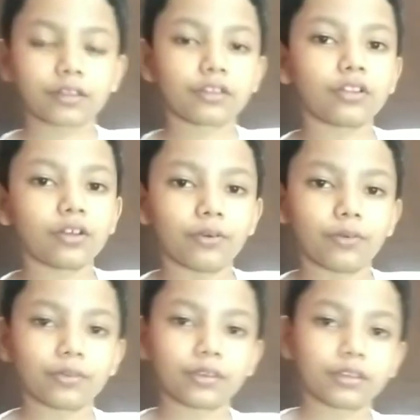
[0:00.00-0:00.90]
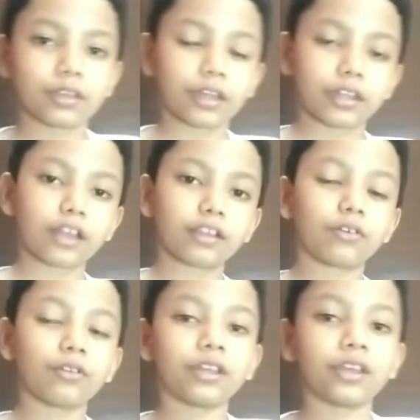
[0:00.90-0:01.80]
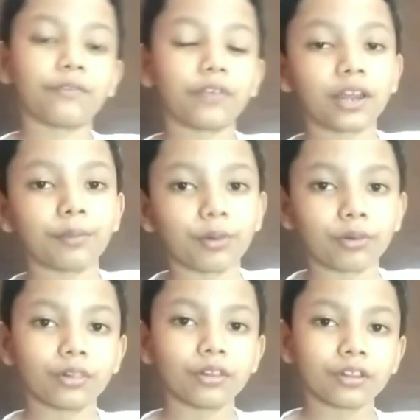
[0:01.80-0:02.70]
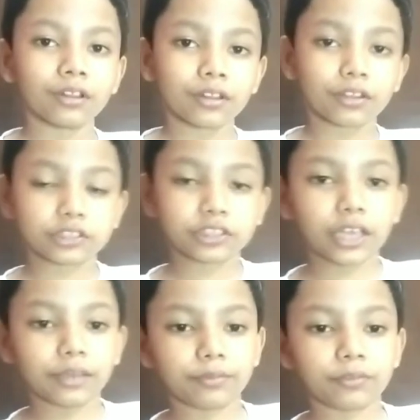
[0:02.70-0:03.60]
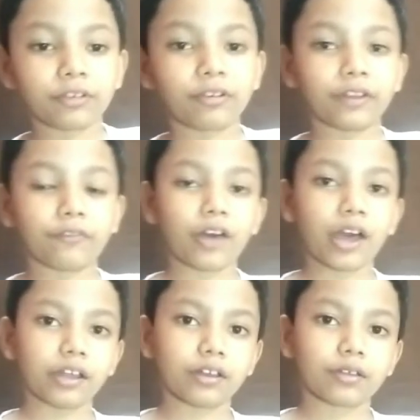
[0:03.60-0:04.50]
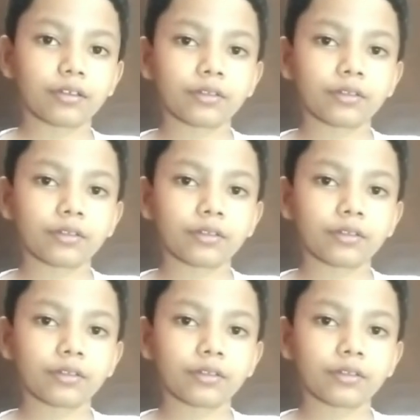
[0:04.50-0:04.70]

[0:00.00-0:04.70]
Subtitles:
So yeah, that's the only available shape you can find.